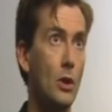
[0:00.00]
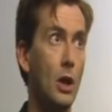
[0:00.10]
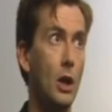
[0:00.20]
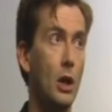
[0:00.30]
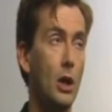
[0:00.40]

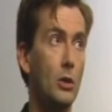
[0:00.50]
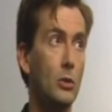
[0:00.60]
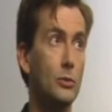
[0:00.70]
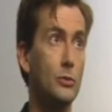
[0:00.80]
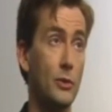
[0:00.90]

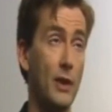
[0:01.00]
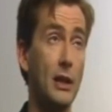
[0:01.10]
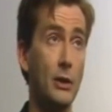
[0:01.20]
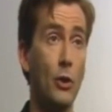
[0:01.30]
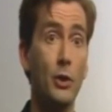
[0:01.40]
sort of
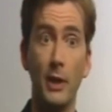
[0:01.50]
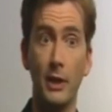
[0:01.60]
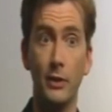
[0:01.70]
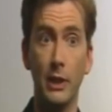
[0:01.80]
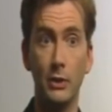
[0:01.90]
earlier on in
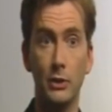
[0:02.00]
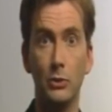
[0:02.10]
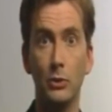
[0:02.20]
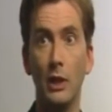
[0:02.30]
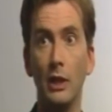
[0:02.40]
my career.
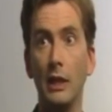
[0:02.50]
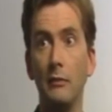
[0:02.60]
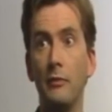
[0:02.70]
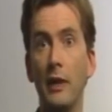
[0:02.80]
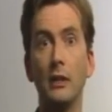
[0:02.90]
So
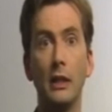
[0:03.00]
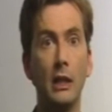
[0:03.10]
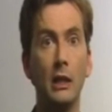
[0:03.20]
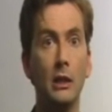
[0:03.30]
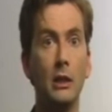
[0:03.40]
it felt
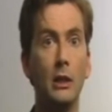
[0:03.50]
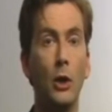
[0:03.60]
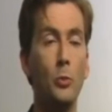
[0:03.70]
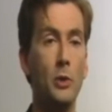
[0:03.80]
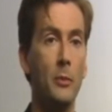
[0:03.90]
like a
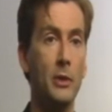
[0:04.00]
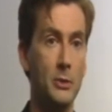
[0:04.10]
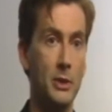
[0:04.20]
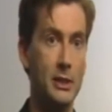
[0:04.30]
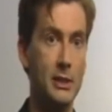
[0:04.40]

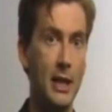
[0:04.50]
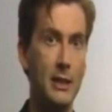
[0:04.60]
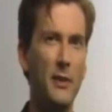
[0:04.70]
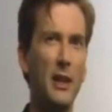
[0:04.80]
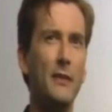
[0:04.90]
homecoming to an
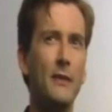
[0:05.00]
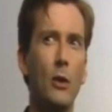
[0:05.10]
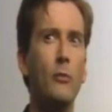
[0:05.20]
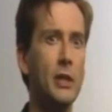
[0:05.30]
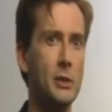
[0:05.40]
extent. It felt like
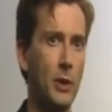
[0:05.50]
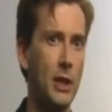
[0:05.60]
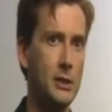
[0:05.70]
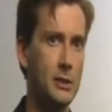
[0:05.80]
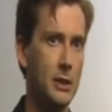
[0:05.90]
the obvious
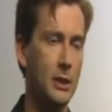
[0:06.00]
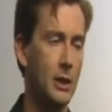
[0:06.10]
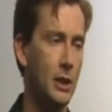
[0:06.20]
place